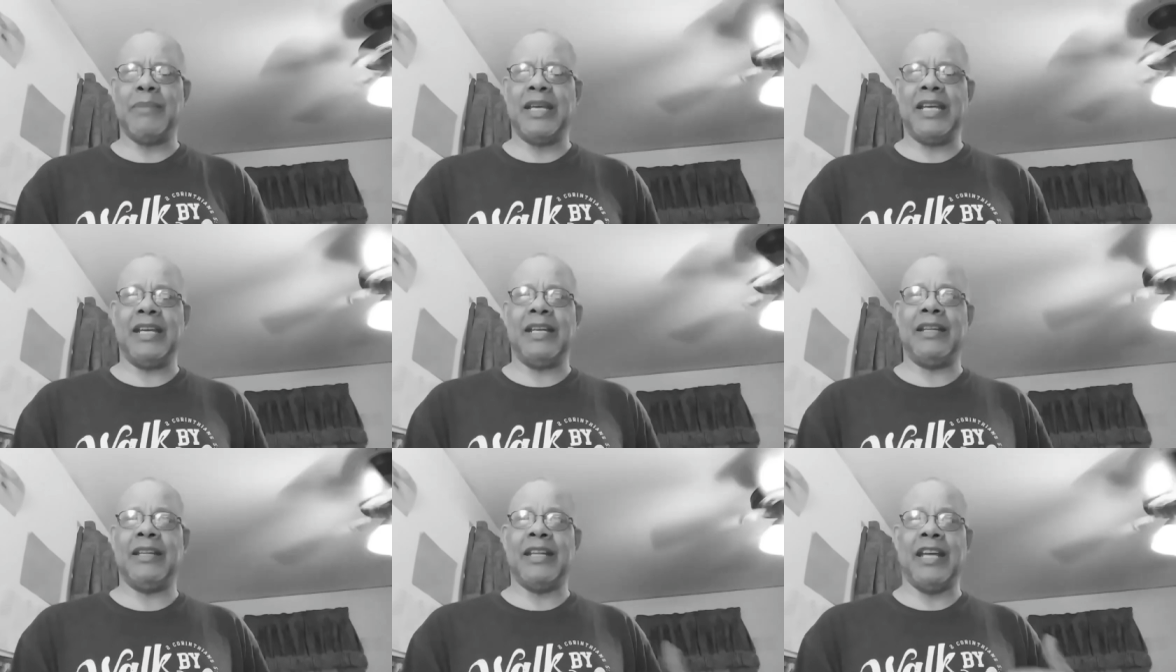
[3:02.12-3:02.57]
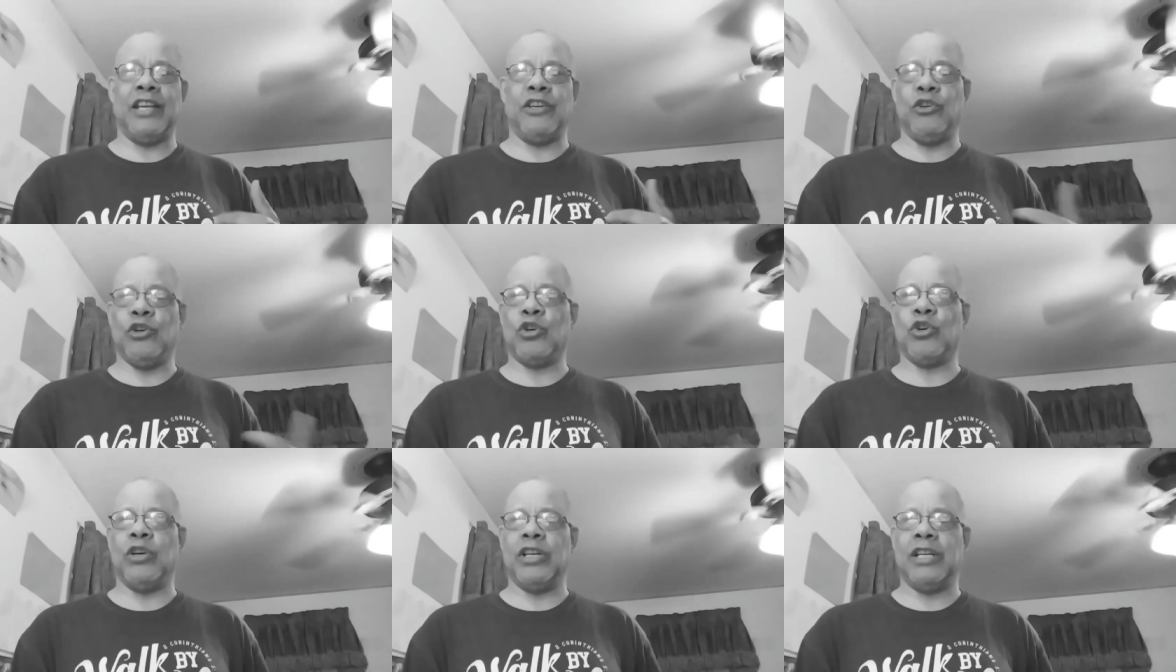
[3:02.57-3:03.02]
mean that
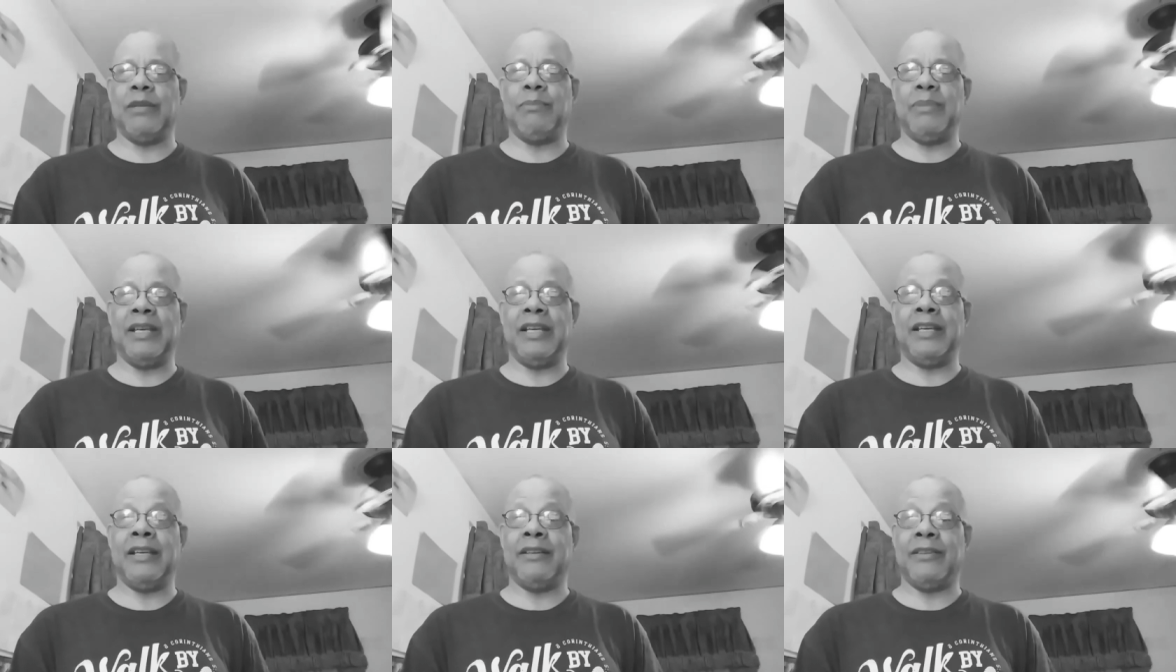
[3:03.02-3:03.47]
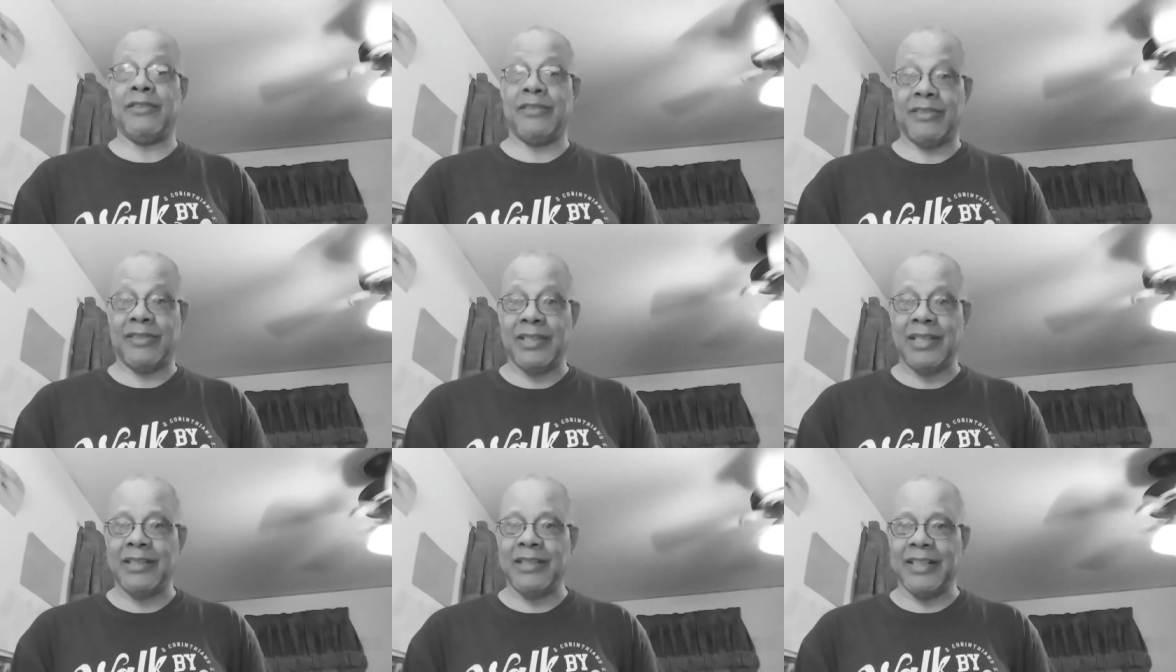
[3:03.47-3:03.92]
you're going to be
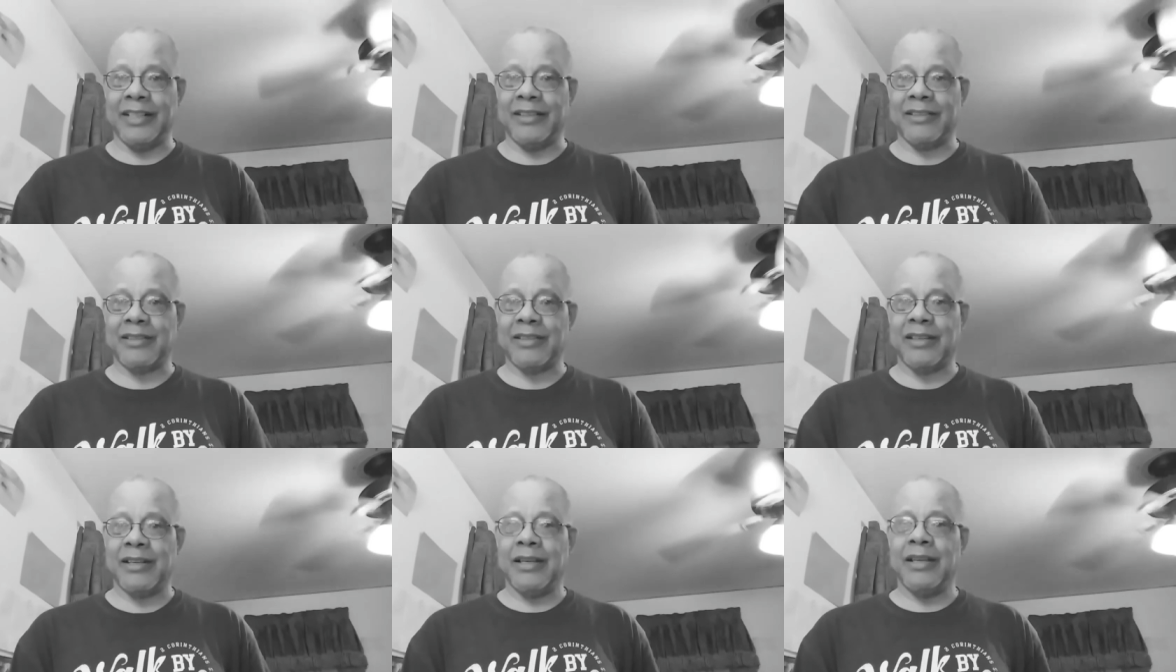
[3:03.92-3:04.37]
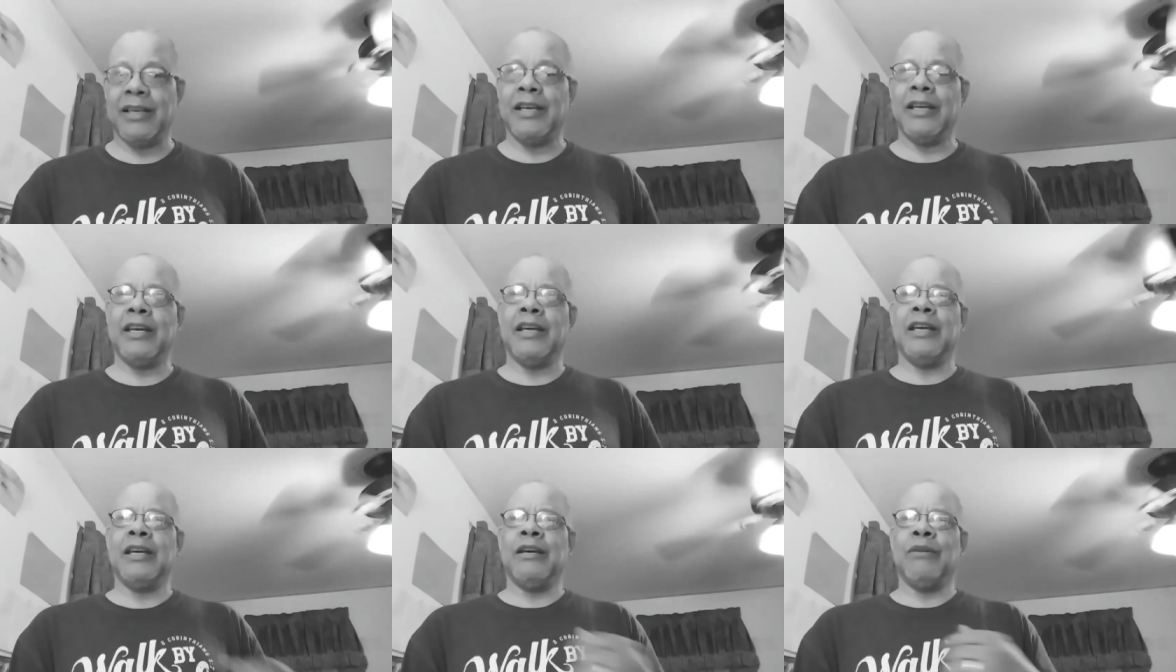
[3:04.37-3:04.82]
sinless,
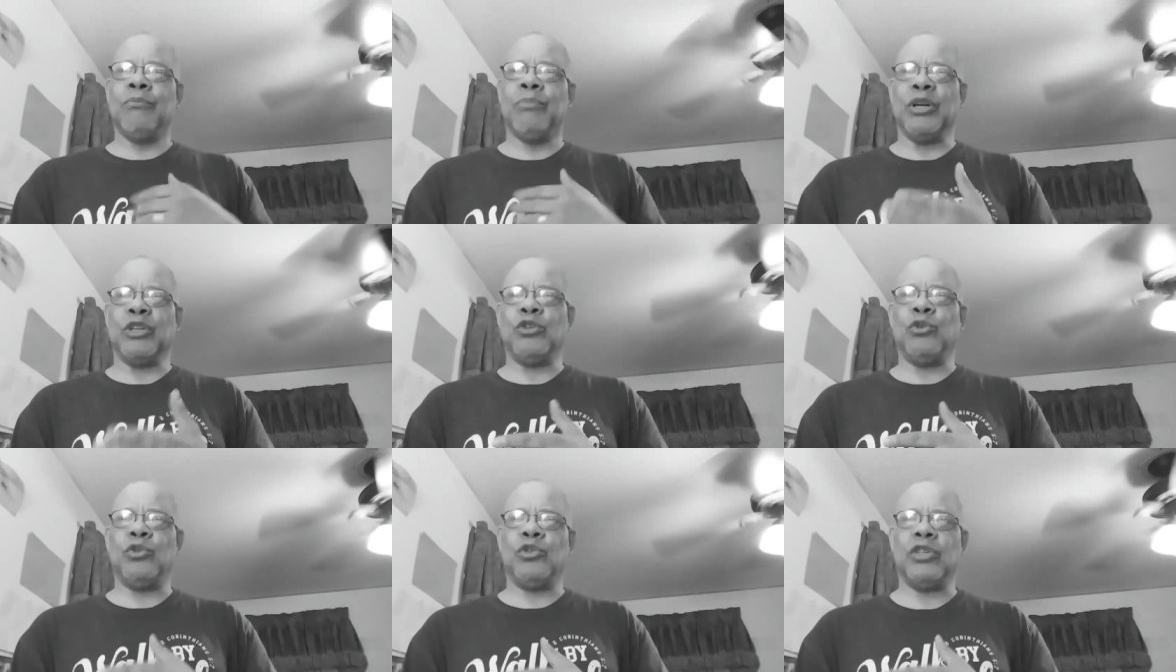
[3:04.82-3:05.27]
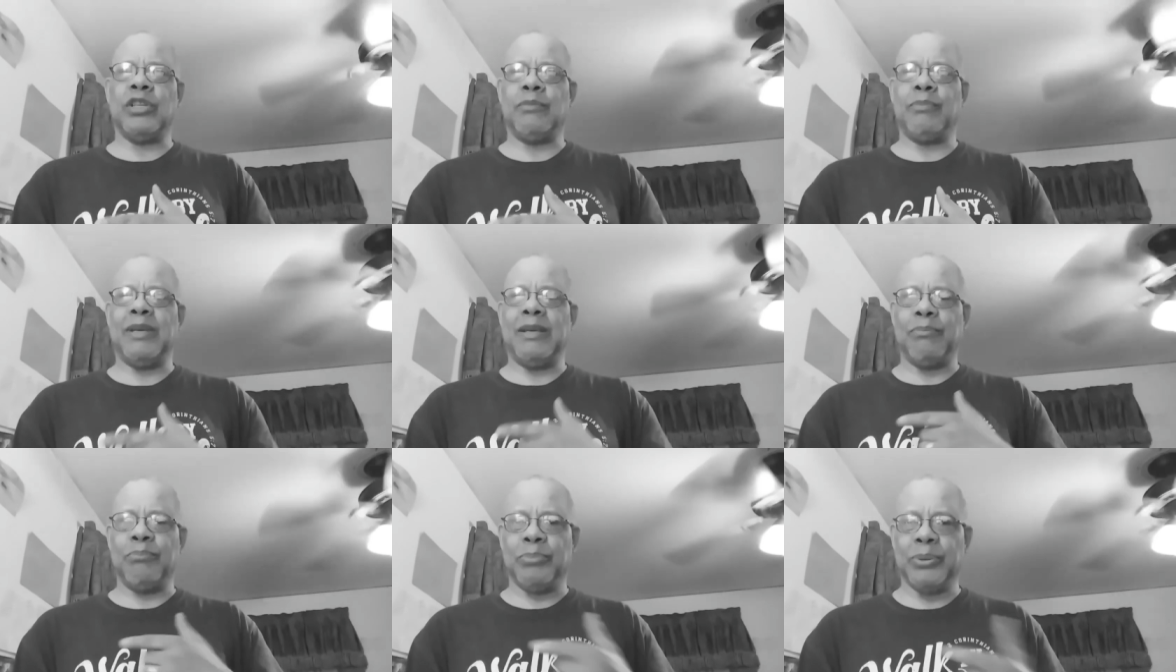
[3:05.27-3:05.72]
but you should
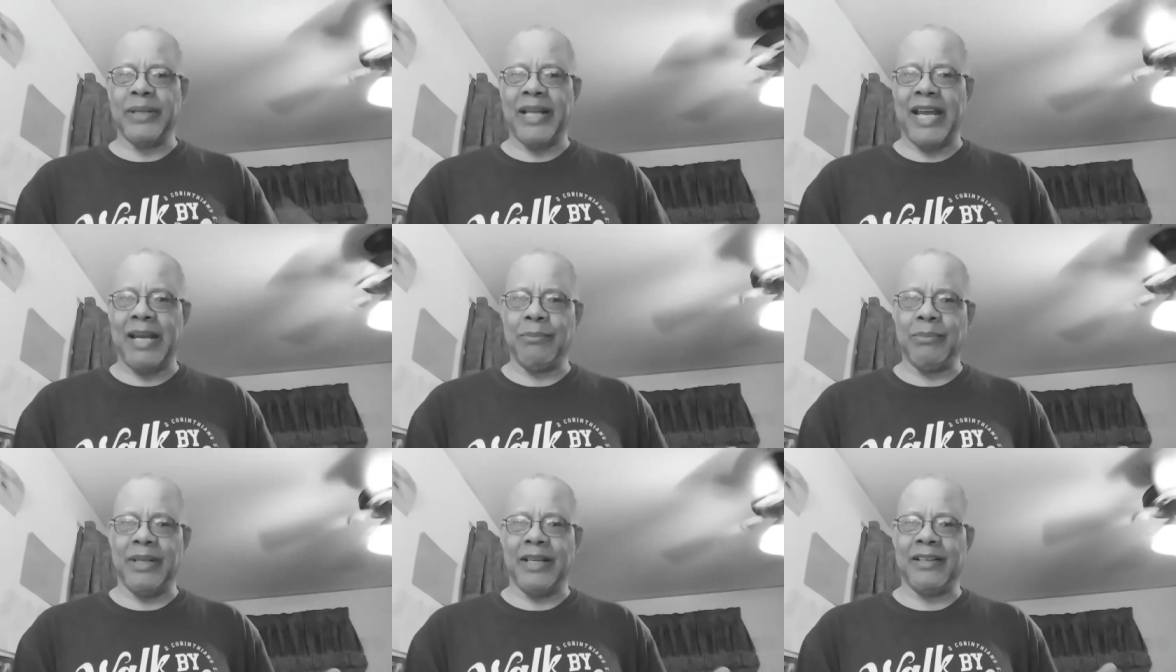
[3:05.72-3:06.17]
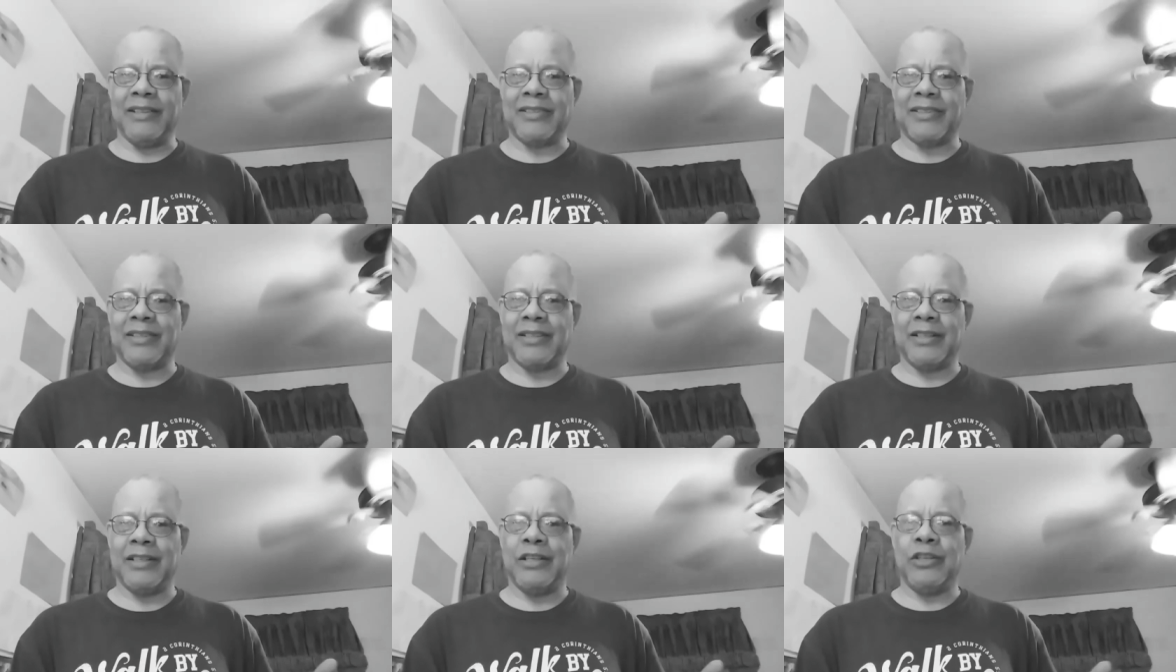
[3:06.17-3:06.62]
be
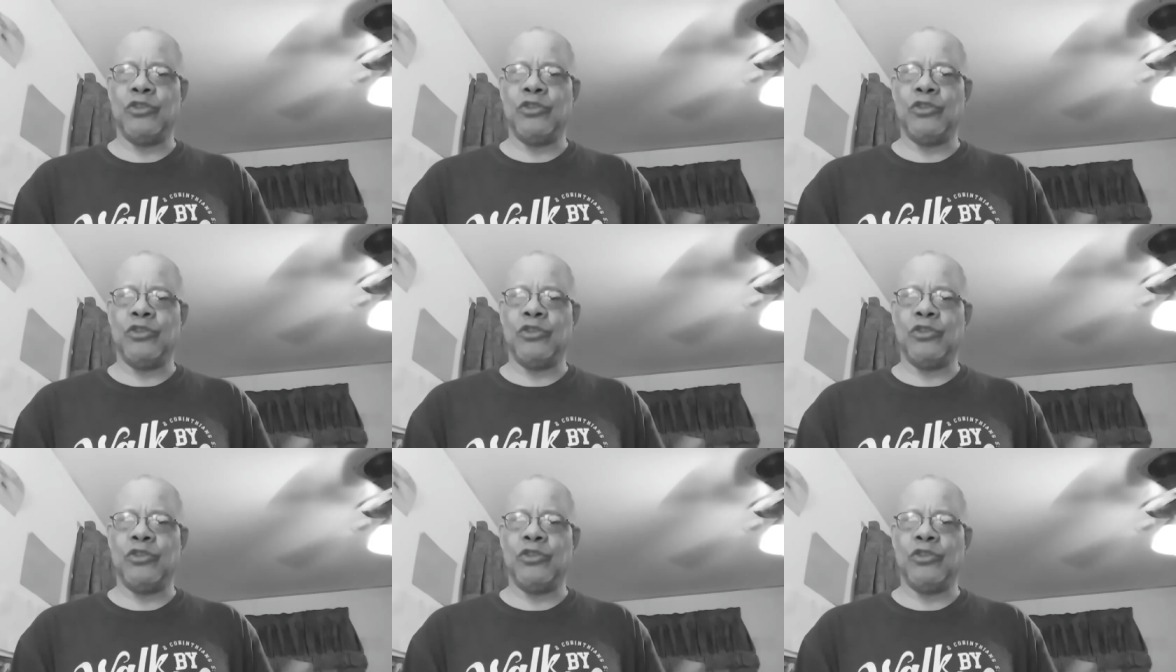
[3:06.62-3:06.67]
blameless.